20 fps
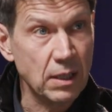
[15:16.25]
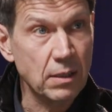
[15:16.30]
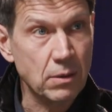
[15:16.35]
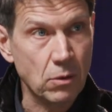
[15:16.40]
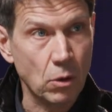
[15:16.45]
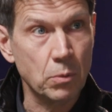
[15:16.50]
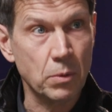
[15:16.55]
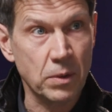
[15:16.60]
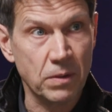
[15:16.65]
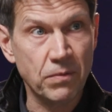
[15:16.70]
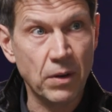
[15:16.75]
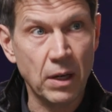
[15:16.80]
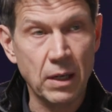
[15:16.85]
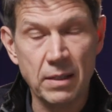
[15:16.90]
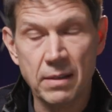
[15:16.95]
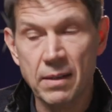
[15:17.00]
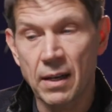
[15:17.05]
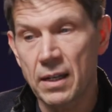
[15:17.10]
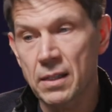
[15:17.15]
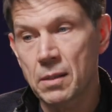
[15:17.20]
So it was fairly
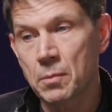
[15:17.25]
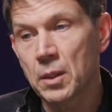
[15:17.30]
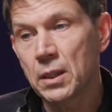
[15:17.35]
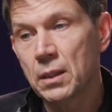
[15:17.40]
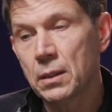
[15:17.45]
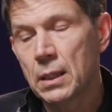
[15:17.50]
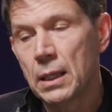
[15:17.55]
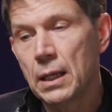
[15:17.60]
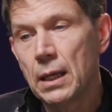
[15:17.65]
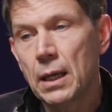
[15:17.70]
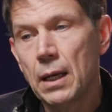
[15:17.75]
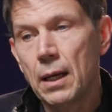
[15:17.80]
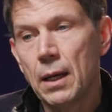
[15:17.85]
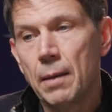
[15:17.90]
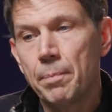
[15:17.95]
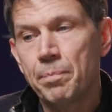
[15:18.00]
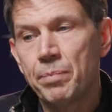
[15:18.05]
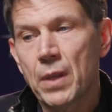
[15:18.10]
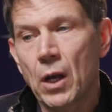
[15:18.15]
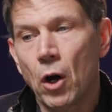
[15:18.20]
sizable.
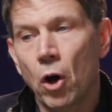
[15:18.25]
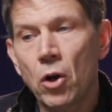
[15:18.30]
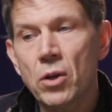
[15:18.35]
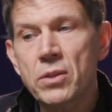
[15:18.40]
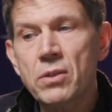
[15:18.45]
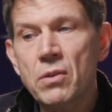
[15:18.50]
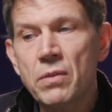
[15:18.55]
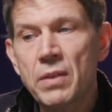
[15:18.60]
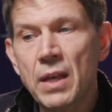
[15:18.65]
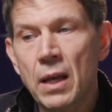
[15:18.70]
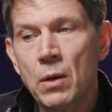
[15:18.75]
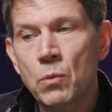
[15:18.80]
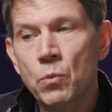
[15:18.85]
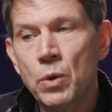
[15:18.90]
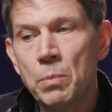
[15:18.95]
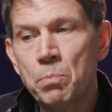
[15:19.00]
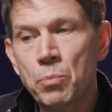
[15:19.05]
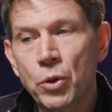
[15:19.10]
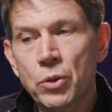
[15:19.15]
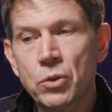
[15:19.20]
Also, then
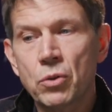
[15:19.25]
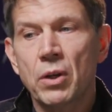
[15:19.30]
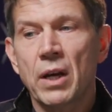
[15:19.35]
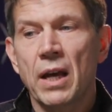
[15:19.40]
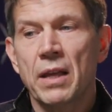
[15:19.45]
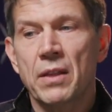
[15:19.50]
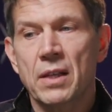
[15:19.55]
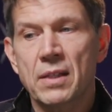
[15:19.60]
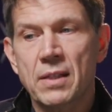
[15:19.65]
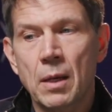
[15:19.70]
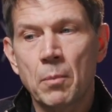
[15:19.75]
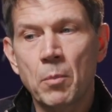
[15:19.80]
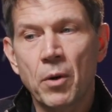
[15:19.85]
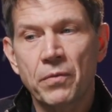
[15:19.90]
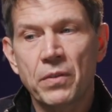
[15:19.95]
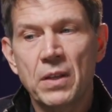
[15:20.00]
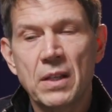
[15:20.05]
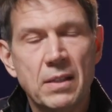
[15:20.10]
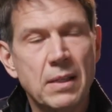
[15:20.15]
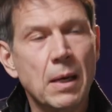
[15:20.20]
we put together some
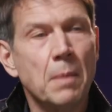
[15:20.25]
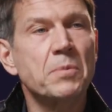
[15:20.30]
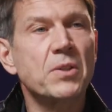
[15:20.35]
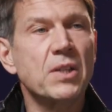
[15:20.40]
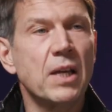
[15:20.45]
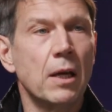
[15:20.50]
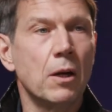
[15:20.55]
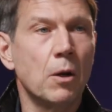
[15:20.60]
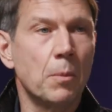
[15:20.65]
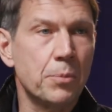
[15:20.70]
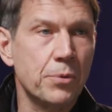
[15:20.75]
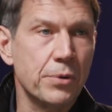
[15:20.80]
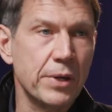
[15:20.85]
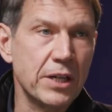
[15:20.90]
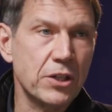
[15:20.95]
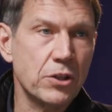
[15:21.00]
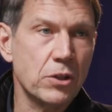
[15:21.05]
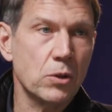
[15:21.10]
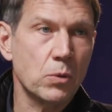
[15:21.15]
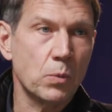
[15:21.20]
of the subscale
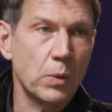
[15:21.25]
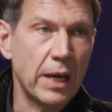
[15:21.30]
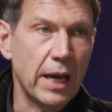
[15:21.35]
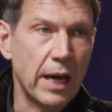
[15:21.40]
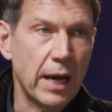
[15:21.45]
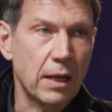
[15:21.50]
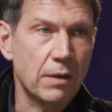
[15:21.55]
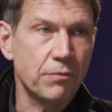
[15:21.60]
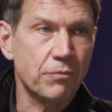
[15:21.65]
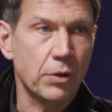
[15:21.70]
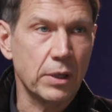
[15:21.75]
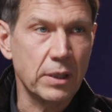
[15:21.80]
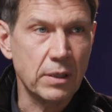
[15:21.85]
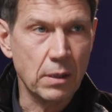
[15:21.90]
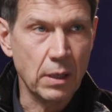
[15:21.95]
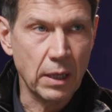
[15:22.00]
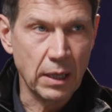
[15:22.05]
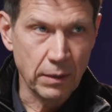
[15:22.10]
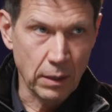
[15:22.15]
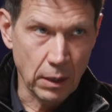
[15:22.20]
operations we had for
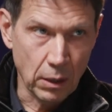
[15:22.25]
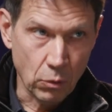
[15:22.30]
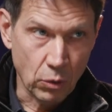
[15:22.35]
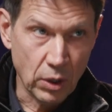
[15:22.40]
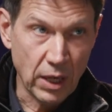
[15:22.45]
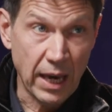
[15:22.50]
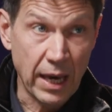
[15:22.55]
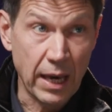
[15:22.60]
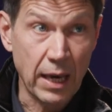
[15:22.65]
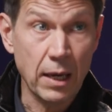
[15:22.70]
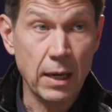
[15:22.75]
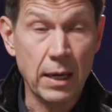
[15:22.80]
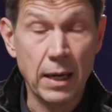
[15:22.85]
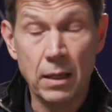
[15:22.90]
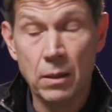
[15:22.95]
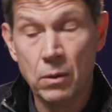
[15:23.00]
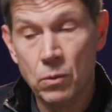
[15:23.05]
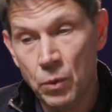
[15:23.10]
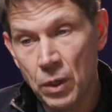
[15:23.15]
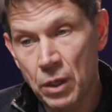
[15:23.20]
in the UK,
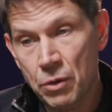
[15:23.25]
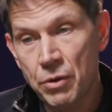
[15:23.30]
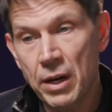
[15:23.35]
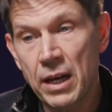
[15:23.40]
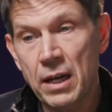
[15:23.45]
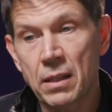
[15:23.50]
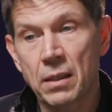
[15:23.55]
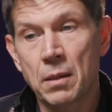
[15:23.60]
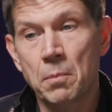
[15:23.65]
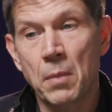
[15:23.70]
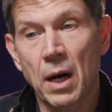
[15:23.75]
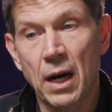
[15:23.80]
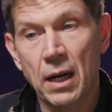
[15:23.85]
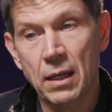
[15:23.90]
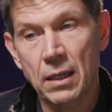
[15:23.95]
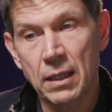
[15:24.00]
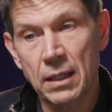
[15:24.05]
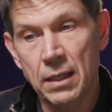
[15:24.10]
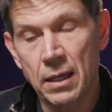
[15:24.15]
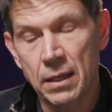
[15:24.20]
and we created the
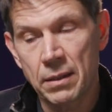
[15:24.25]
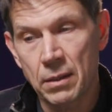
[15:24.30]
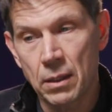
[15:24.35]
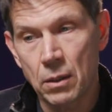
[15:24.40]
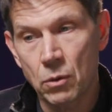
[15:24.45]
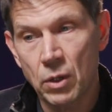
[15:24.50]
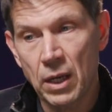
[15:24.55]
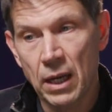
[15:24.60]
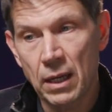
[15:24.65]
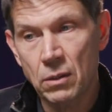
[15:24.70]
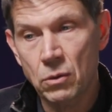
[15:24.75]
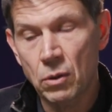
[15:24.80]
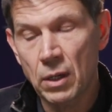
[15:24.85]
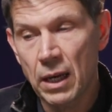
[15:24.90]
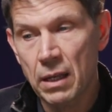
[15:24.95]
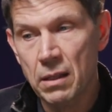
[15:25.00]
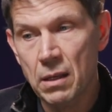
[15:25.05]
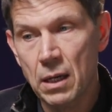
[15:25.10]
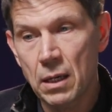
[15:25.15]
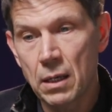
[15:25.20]
market leader in the UK
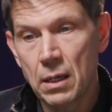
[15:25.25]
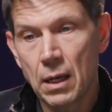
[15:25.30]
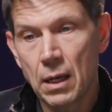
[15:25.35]
together.